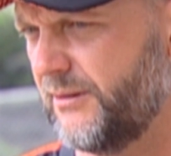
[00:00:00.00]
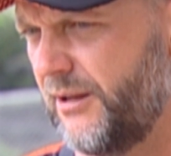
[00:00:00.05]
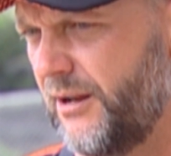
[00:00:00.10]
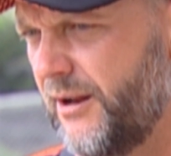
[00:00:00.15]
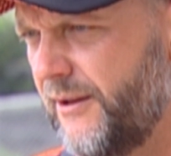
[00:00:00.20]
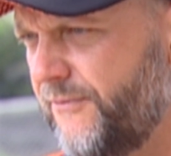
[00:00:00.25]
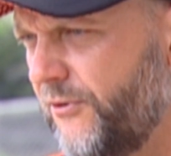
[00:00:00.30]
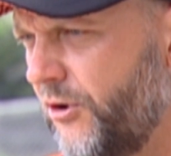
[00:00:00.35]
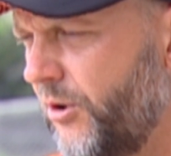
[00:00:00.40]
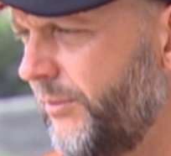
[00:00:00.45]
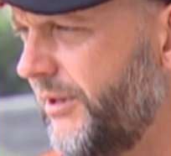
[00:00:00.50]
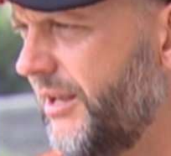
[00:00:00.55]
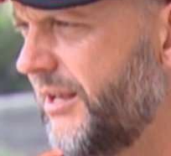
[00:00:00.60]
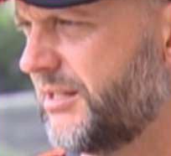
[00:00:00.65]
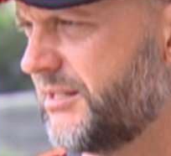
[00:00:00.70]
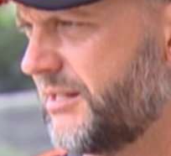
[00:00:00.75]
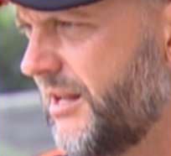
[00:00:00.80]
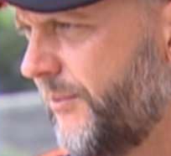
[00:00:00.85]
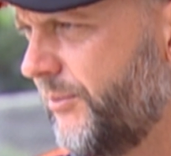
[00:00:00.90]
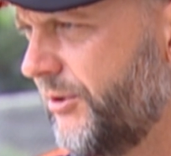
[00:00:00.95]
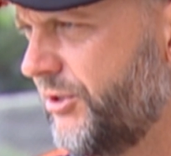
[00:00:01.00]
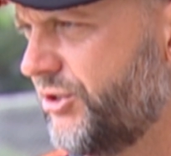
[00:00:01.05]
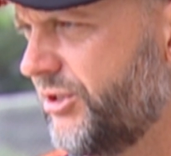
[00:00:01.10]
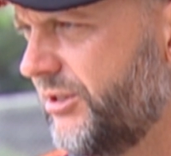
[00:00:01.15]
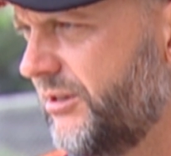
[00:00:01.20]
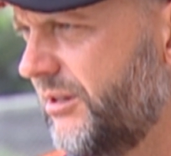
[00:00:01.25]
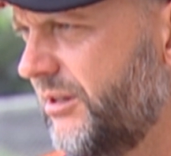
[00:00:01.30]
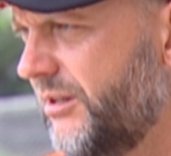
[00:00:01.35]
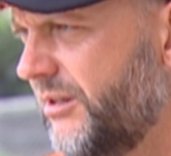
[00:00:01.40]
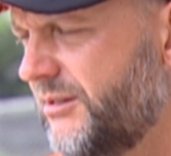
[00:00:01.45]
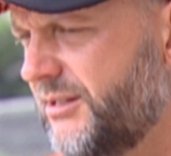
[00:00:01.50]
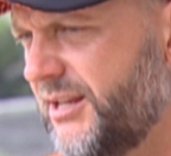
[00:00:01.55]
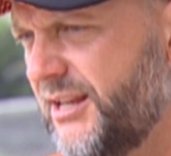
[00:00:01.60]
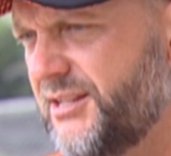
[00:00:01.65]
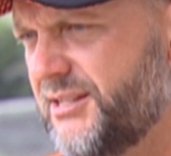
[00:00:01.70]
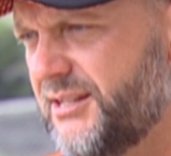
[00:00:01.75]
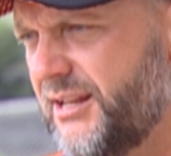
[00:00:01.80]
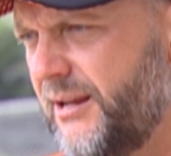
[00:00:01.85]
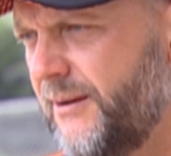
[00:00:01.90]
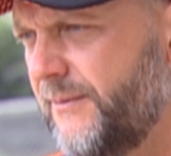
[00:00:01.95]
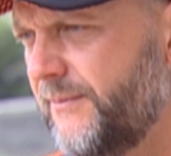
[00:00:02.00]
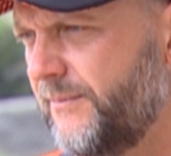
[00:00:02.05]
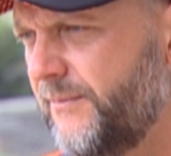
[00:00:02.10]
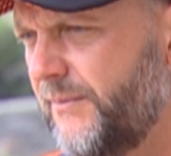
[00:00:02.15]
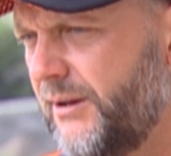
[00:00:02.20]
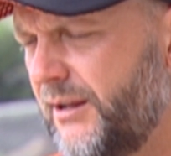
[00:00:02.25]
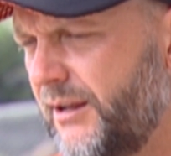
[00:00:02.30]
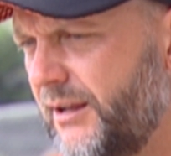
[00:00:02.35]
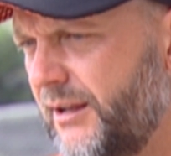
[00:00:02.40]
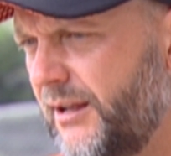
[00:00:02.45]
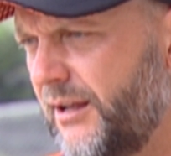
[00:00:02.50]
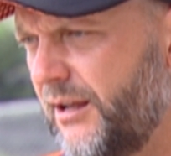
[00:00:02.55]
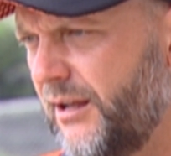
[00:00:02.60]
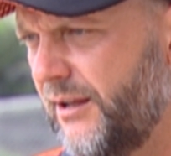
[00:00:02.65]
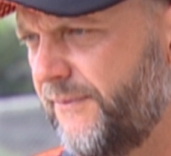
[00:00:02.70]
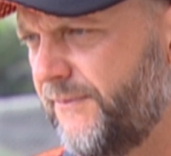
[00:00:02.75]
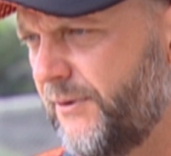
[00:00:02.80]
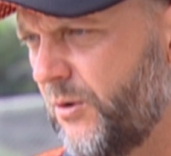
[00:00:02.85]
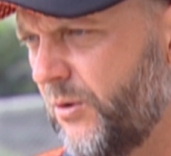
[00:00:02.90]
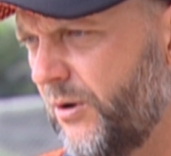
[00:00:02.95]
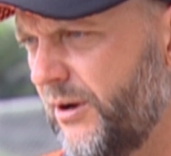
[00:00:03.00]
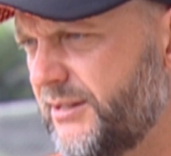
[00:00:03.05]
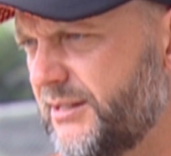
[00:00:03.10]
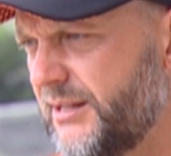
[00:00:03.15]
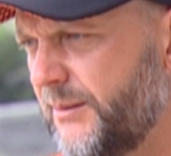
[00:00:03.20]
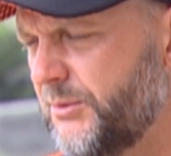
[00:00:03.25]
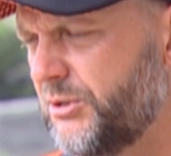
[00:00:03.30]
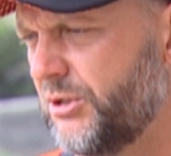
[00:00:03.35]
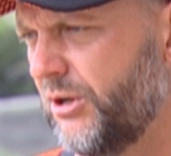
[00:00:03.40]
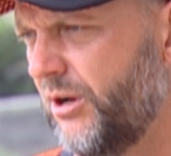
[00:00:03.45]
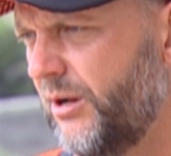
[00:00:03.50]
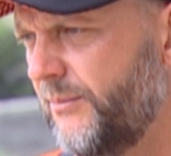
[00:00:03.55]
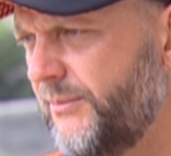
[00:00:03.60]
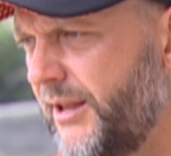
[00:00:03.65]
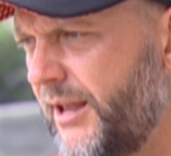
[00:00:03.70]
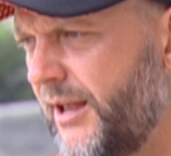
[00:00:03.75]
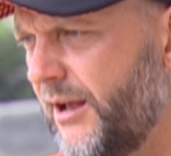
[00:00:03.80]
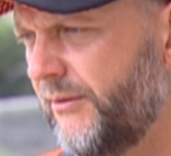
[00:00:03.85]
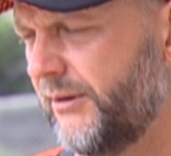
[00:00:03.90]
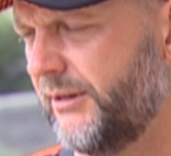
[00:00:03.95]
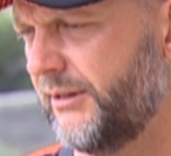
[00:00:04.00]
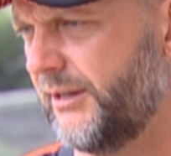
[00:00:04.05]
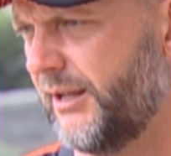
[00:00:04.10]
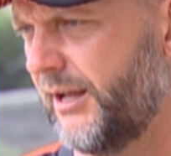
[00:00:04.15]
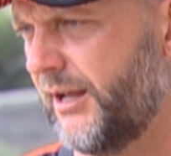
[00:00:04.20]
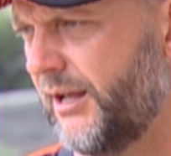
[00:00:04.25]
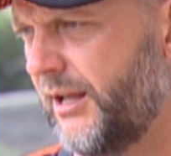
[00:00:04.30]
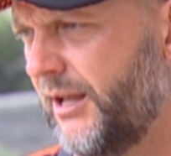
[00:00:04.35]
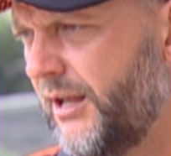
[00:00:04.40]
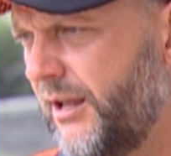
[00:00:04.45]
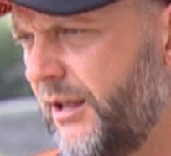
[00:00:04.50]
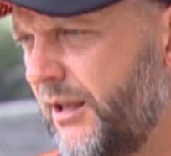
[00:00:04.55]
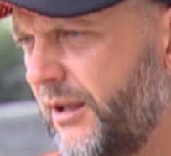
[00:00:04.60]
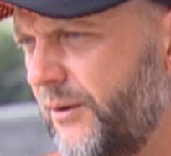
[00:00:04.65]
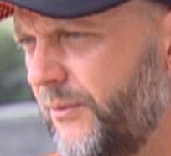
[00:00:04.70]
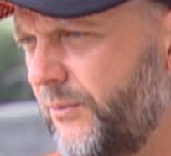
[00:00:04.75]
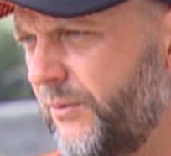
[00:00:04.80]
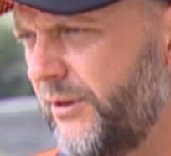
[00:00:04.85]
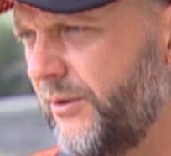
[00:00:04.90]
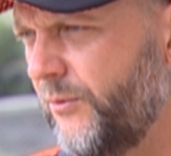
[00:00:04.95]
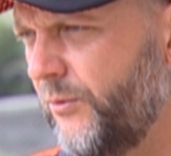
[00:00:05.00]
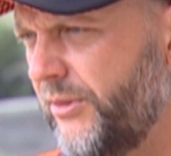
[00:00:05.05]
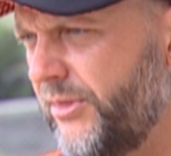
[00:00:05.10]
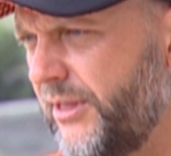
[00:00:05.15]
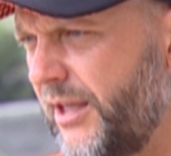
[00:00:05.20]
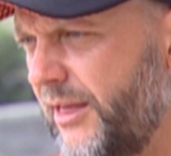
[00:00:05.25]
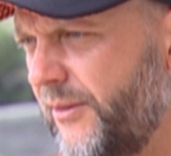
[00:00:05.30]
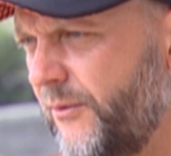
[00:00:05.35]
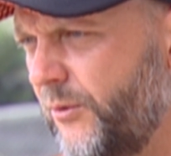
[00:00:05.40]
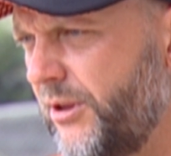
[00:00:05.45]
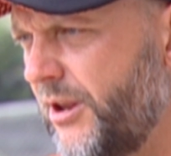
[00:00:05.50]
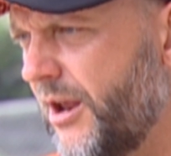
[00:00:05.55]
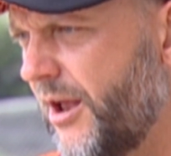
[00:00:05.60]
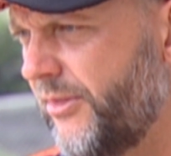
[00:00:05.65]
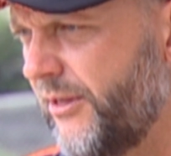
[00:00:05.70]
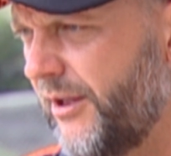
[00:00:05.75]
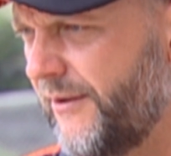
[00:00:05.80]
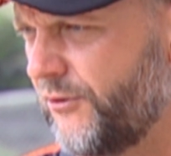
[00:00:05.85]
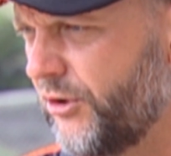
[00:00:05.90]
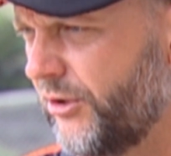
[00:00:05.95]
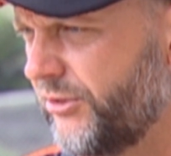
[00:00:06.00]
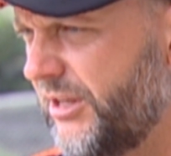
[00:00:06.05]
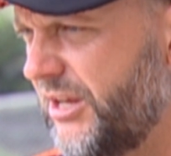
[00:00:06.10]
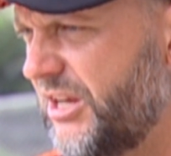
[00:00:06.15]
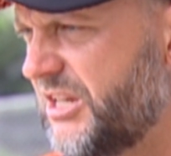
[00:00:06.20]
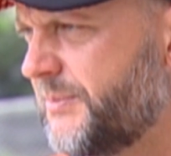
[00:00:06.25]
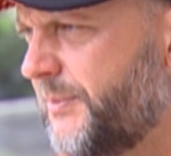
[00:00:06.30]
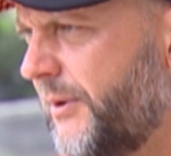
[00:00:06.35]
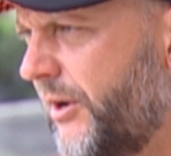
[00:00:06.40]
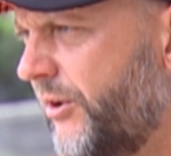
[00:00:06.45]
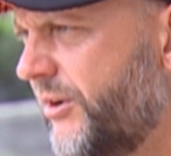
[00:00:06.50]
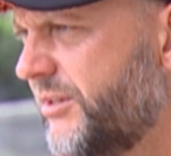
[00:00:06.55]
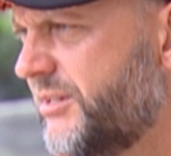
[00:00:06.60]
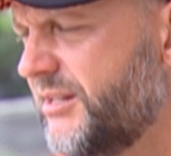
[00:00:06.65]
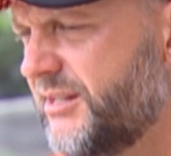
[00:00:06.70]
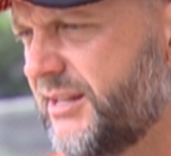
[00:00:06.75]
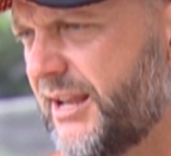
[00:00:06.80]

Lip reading: firmly established in the Test team for quite some time now, and they've got the experiences.